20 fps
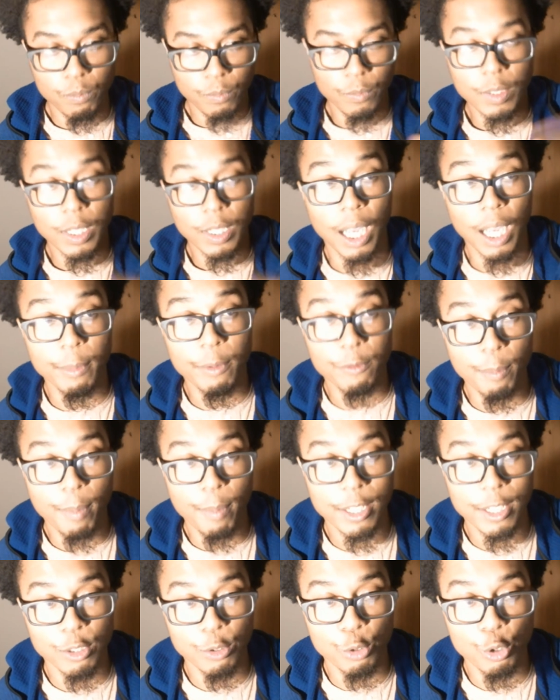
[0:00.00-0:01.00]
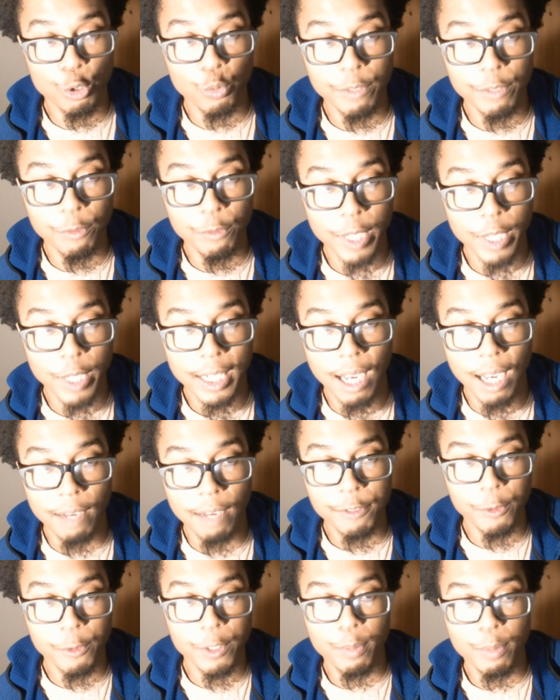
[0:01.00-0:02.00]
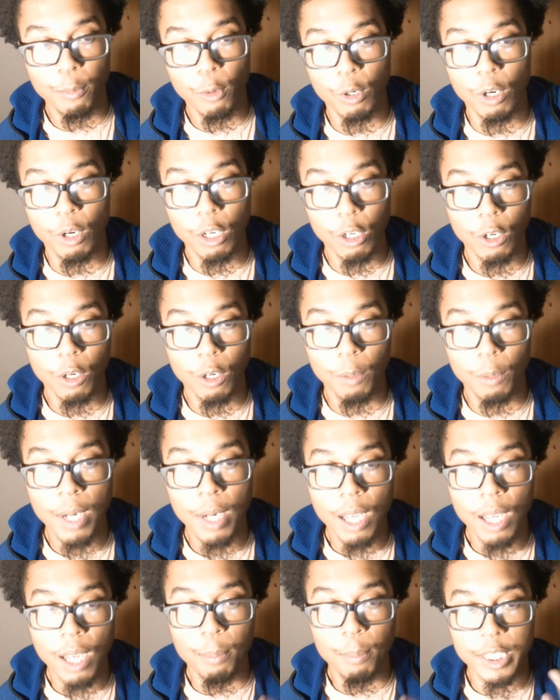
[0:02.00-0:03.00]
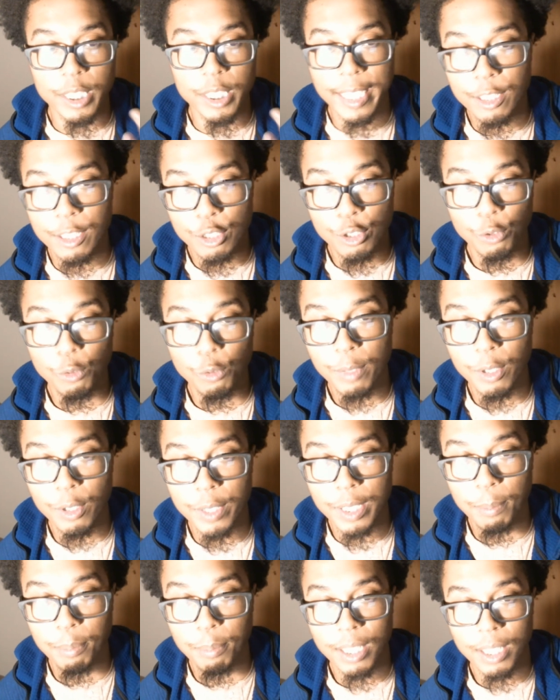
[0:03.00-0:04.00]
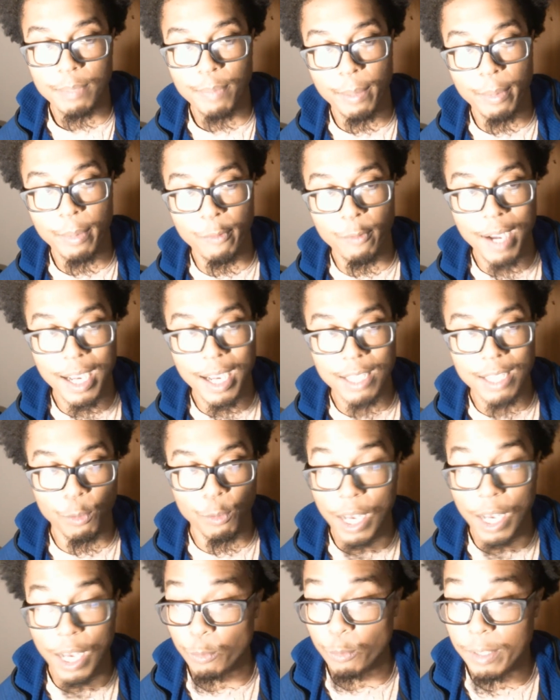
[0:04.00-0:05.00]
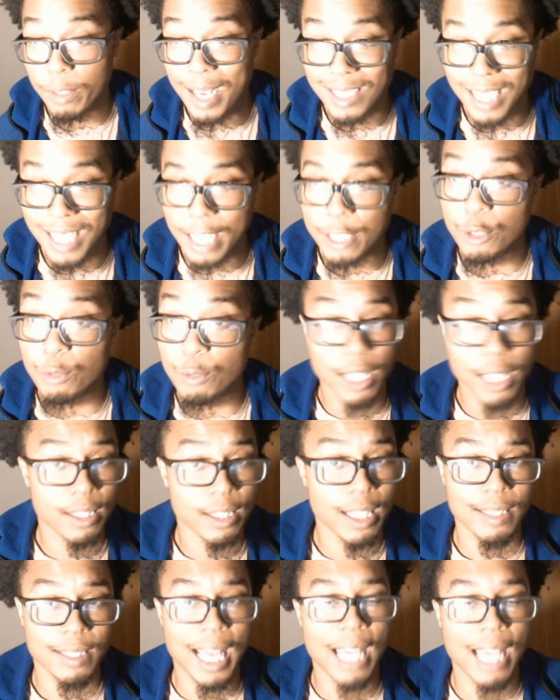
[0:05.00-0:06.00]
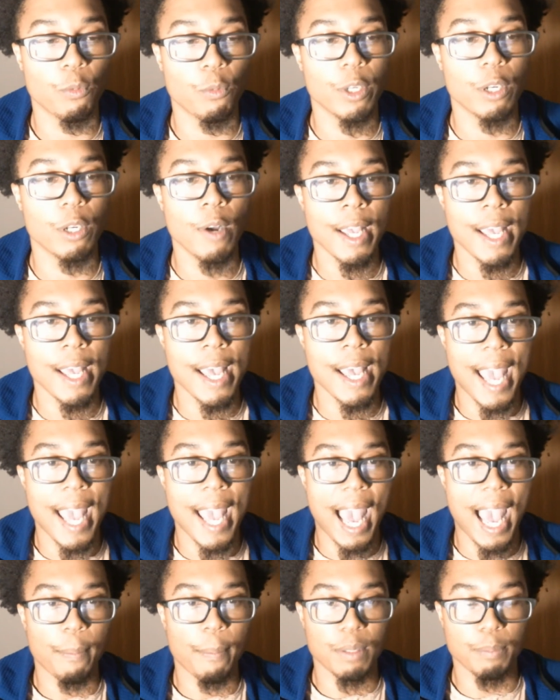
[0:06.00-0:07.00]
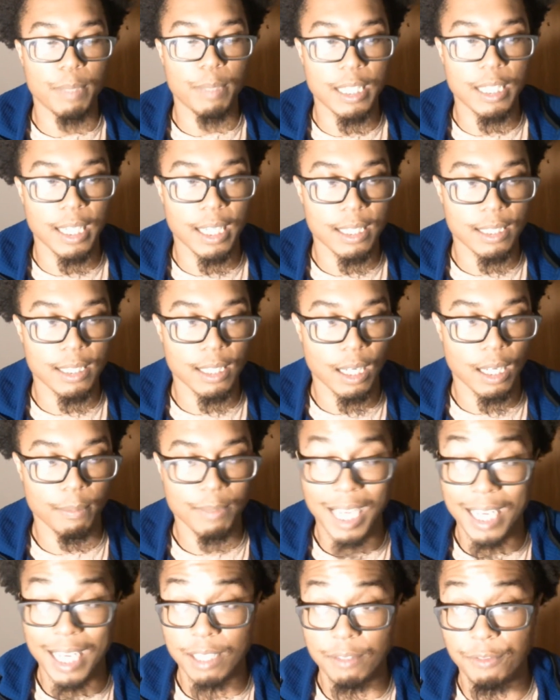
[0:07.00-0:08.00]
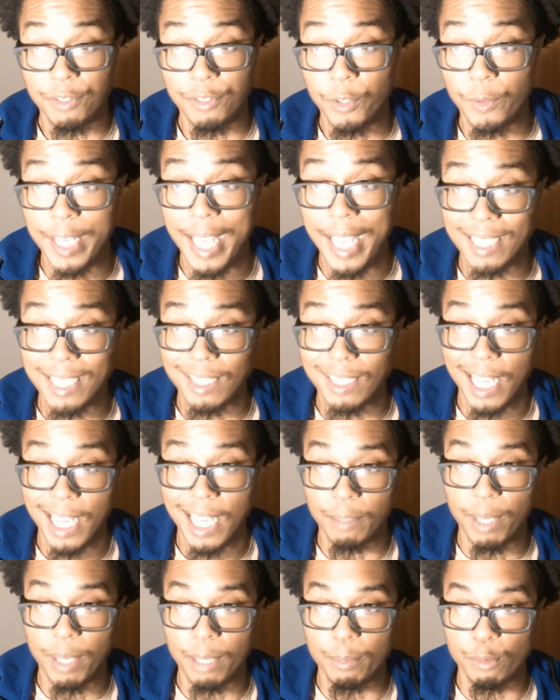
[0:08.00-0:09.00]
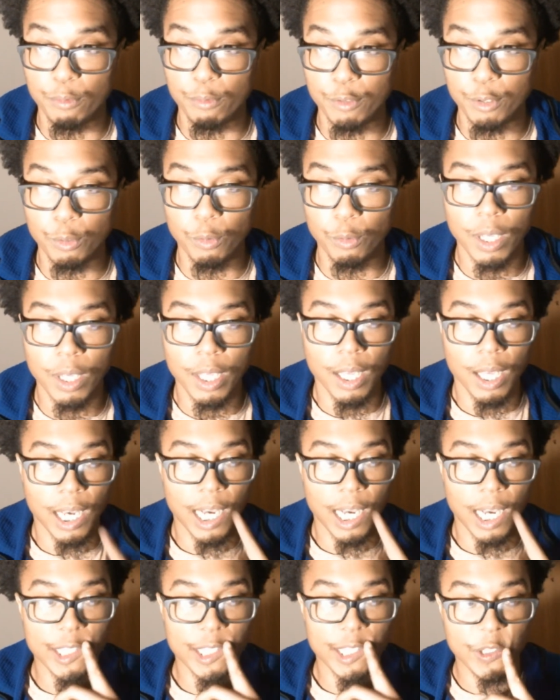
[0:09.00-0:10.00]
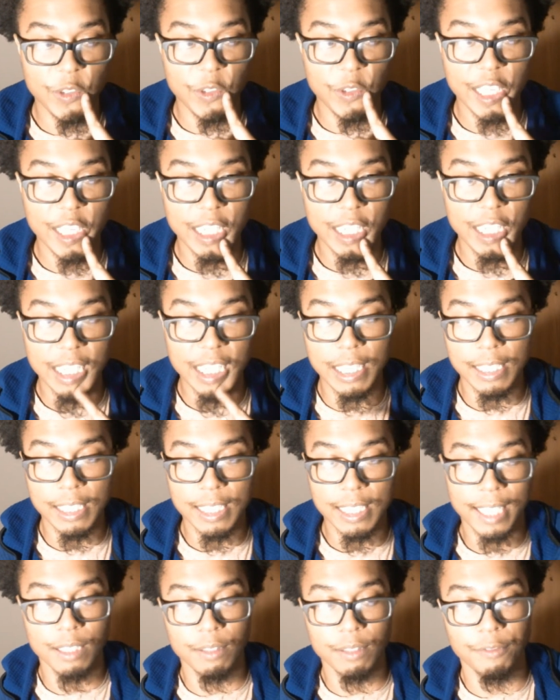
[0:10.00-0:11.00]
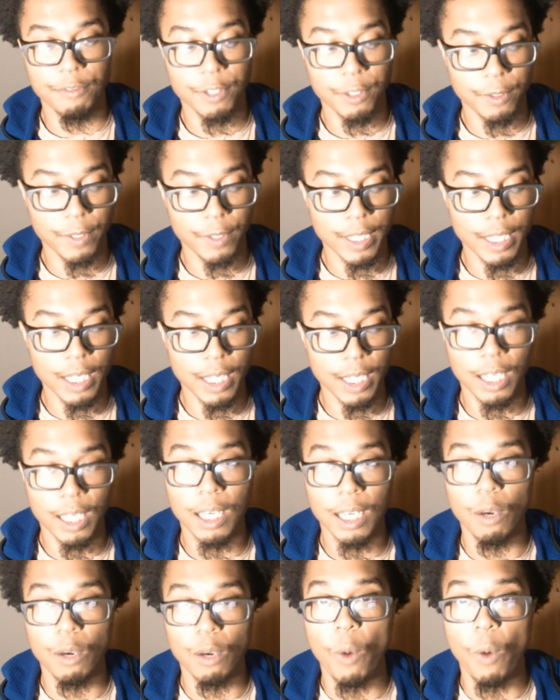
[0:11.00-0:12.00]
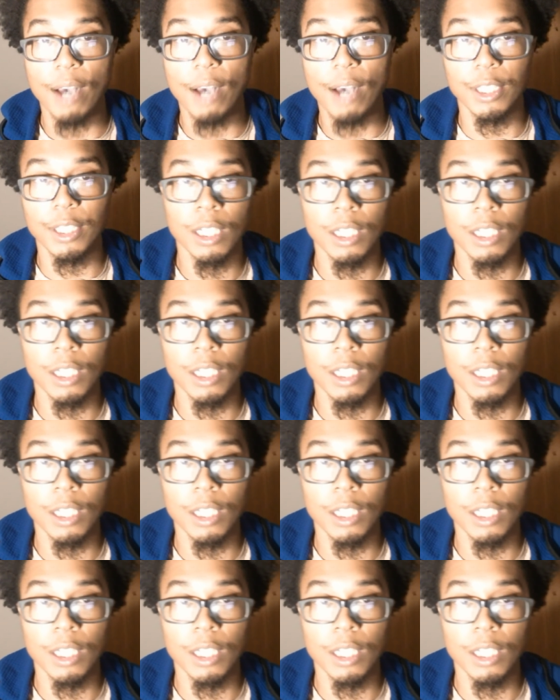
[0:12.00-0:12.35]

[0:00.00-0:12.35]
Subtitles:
Coming from BoxingNews24.com, Fury's promoter Arum predicts 2 million plus pay-per-view buys for Wilder rematch. I do not think that will happen because Tyson Fury hasn't had a pay-per-view other than the Tyson Fury Wilder